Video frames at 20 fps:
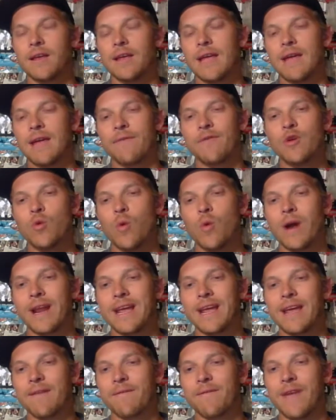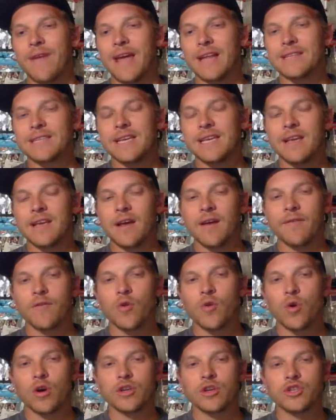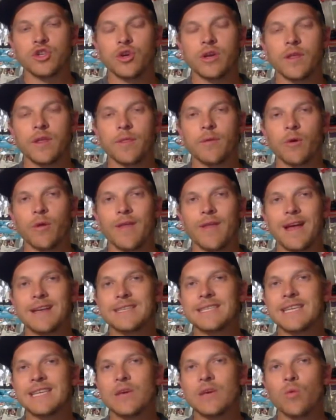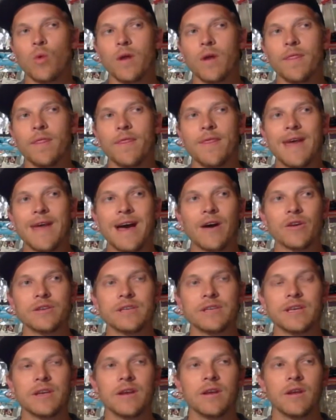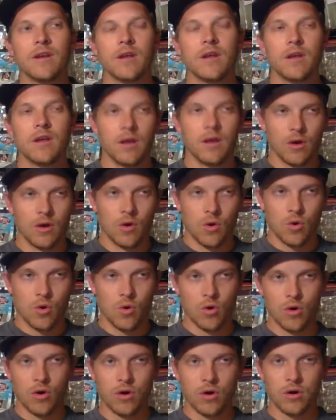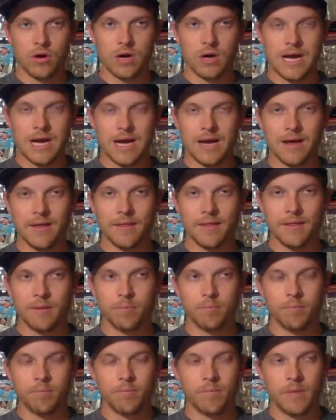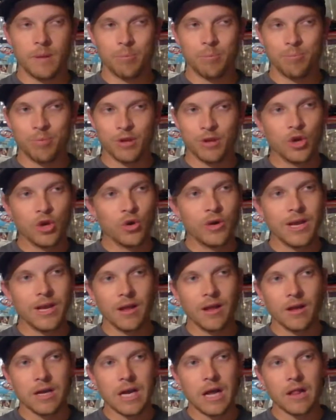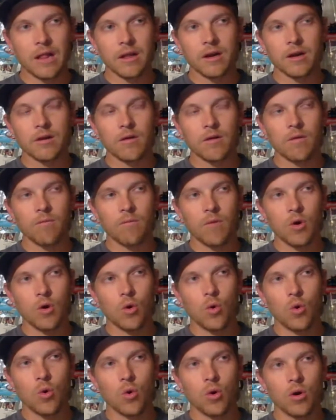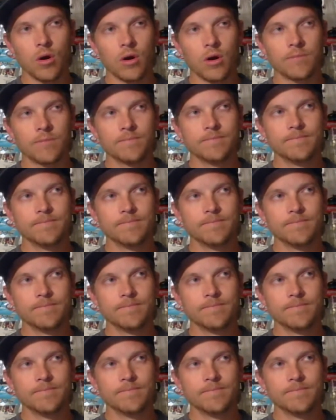if you want to get fancy, of course, you can throw that T1000 or uh, the, the bluegill color or